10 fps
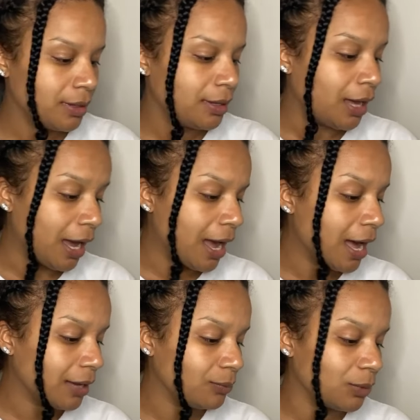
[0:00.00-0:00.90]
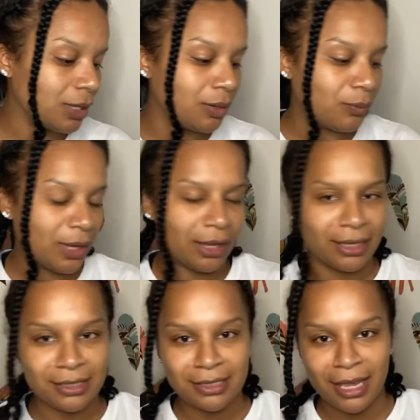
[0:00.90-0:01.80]
I had one. We had like
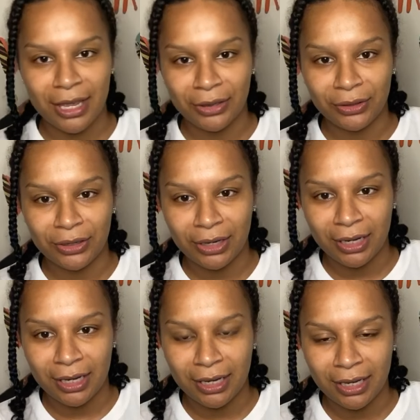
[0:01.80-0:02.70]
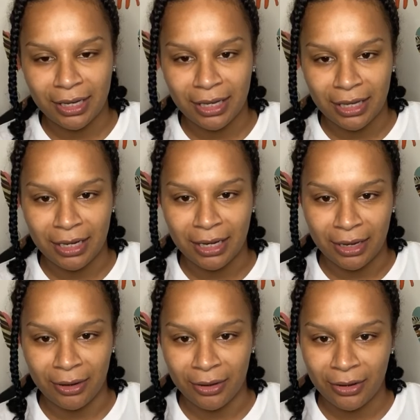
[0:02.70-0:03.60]
detangler in it, and
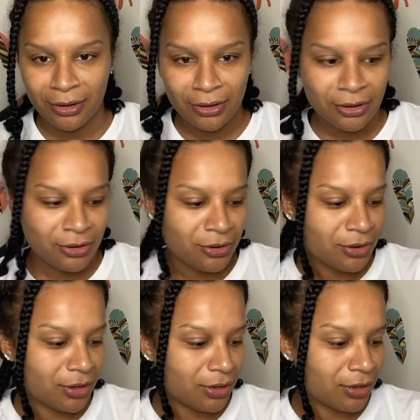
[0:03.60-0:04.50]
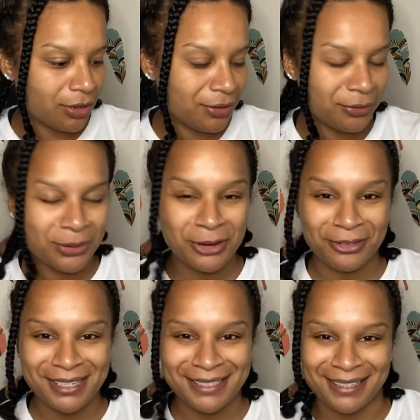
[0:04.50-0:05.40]
I
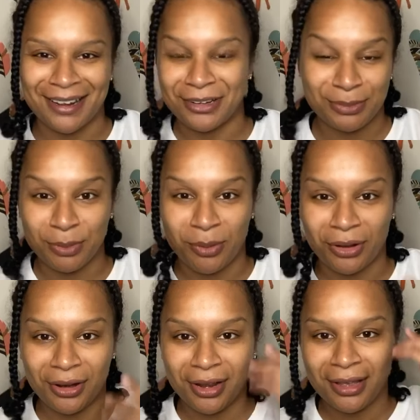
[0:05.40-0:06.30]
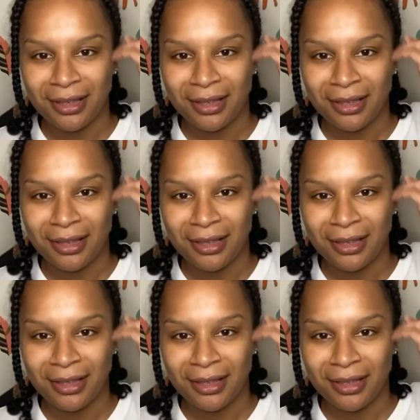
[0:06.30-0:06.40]
rinsed it out and just put water in it.